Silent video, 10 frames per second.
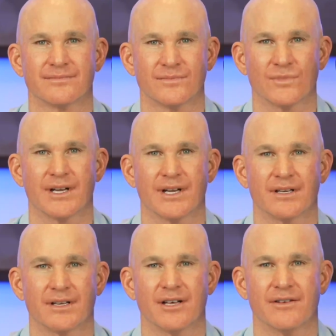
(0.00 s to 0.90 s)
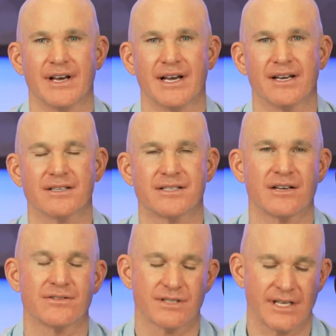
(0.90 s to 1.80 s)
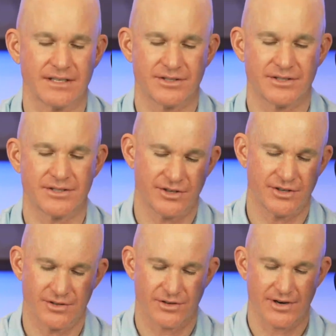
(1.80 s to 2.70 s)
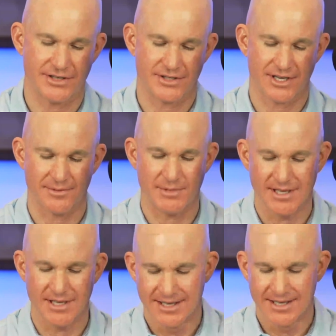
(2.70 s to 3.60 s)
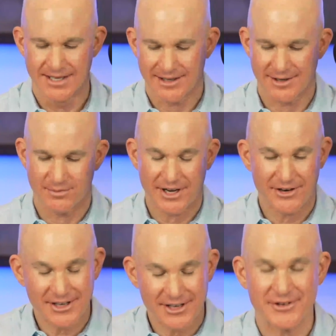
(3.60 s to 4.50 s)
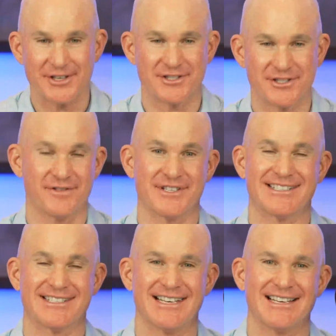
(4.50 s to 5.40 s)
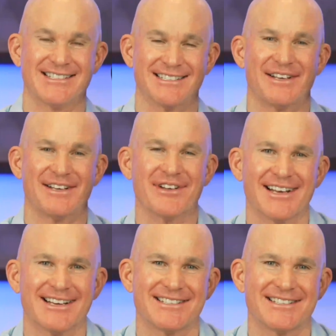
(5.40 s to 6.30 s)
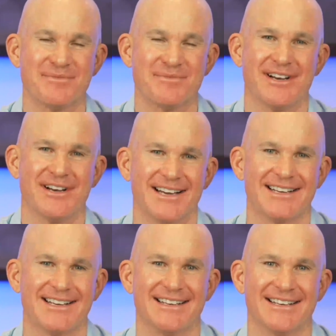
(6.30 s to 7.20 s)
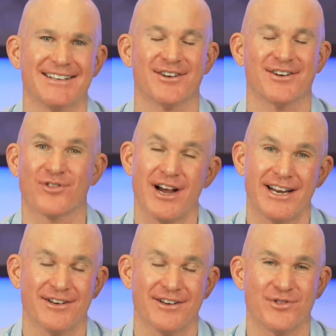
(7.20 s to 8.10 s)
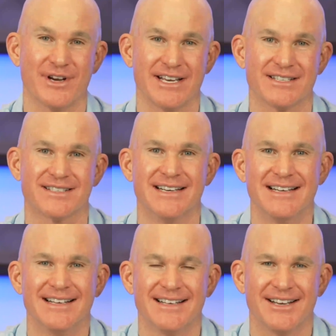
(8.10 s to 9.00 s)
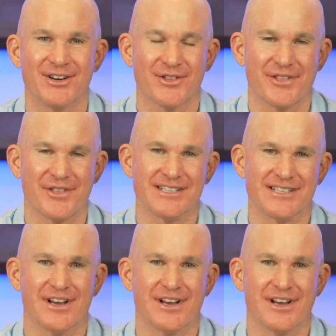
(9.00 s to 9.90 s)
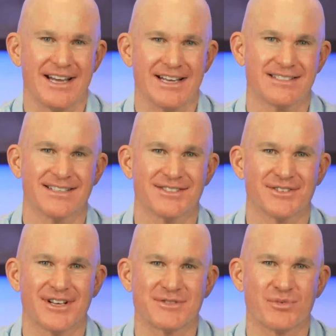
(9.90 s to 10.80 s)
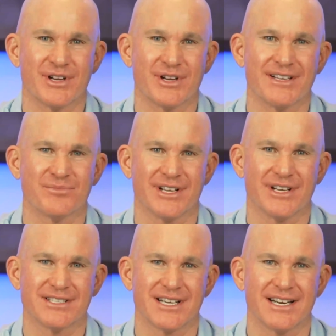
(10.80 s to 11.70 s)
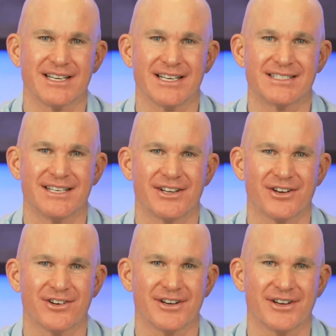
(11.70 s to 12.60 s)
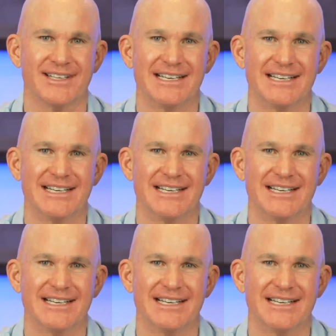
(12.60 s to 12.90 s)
Right. I love that. And it sounds like, Susan, you're doing a great job by your definition of success, leaving a legacy behind in a variety of ways and all the things that you have your hands in. So that's pretty exciting to get to hear and